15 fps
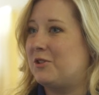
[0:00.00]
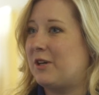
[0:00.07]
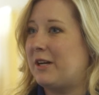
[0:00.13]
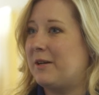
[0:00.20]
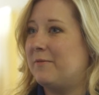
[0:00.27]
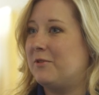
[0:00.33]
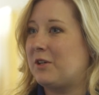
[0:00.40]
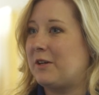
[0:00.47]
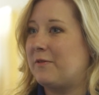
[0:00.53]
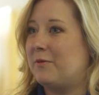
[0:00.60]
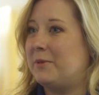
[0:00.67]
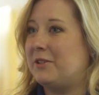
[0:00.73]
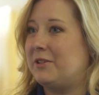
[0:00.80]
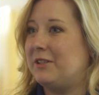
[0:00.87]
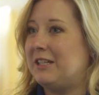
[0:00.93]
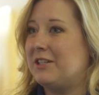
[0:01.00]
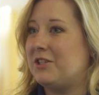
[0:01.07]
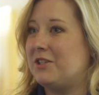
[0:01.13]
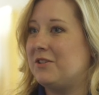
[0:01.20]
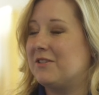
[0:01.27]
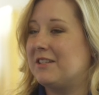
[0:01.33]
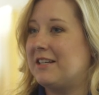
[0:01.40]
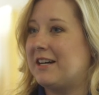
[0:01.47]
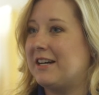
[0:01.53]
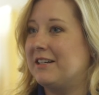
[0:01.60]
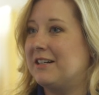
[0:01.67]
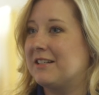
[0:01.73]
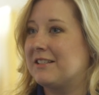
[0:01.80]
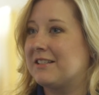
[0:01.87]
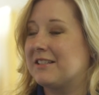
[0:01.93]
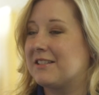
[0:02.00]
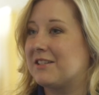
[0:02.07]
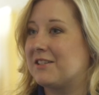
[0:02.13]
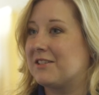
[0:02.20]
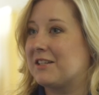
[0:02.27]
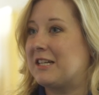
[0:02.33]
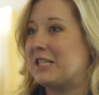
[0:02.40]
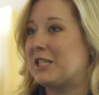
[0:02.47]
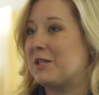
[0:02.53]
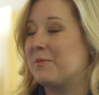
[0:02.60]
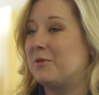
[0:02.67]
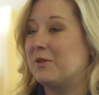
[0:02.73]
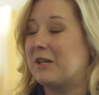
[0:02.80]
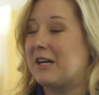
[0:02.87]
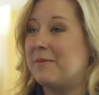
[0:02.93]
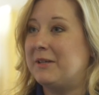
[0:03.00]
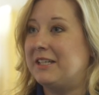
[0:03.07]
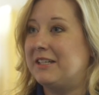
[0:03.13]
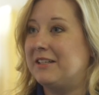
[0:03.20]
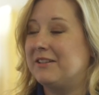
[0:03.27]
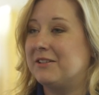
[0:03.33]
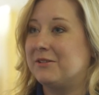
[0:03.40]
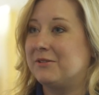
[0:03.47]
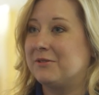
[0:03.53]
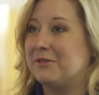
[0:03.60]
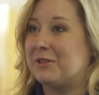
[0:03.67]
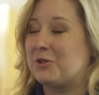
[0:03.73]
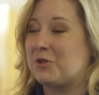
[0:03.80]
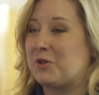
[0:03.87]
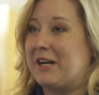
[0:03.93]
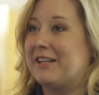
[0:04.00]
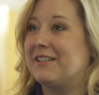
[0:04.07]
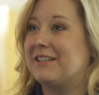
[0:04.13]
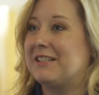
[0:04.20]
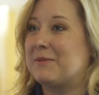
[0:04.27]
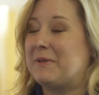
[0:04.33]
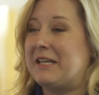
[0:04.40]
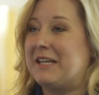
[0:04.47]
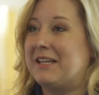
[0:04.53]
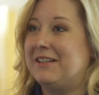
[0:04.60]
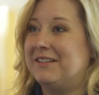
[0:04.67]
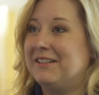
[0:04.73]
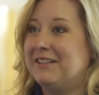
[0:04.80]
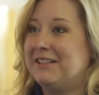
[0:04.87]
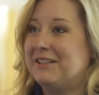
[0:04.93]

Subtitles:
drivability issues and diagnostics, because a customer will come in and they'll try to explain